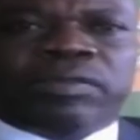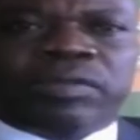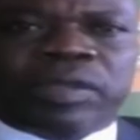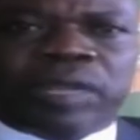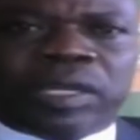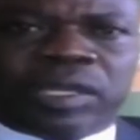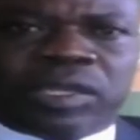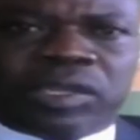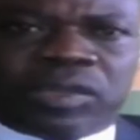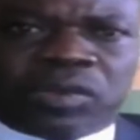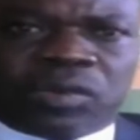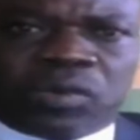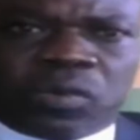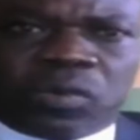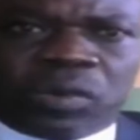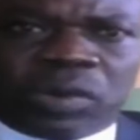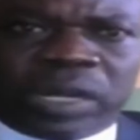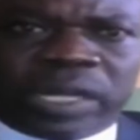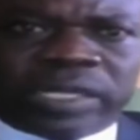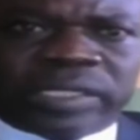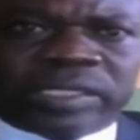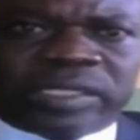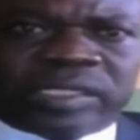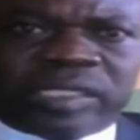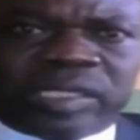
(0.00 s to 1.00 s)
Thank you.
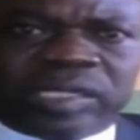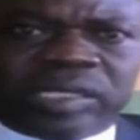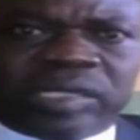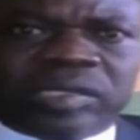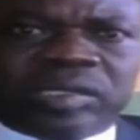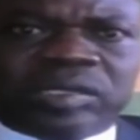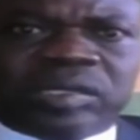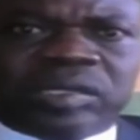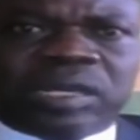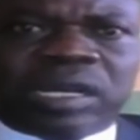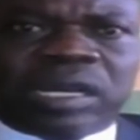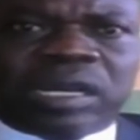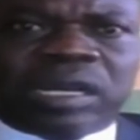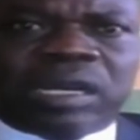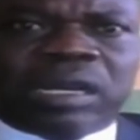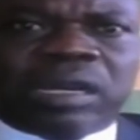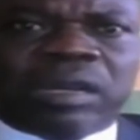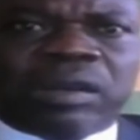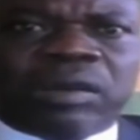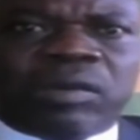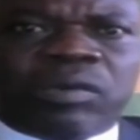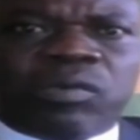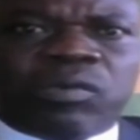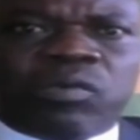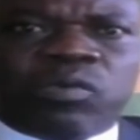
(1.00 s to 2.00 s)
I think
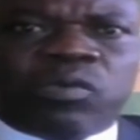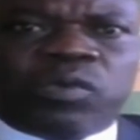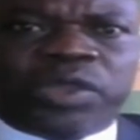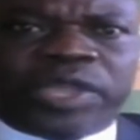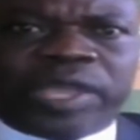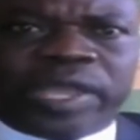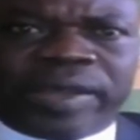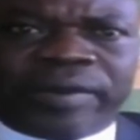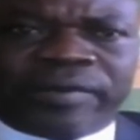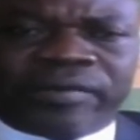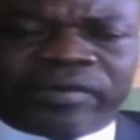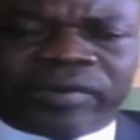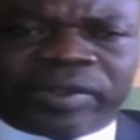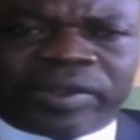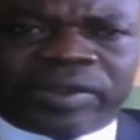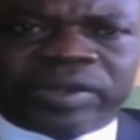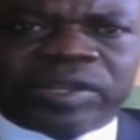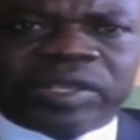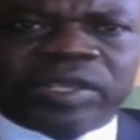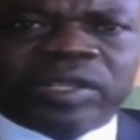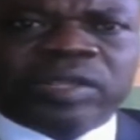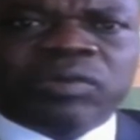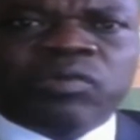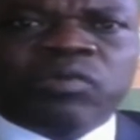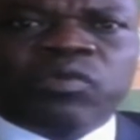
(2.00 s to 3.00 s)
uh, we are
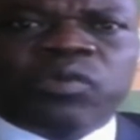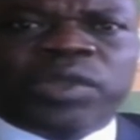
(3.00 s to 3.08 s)
ready.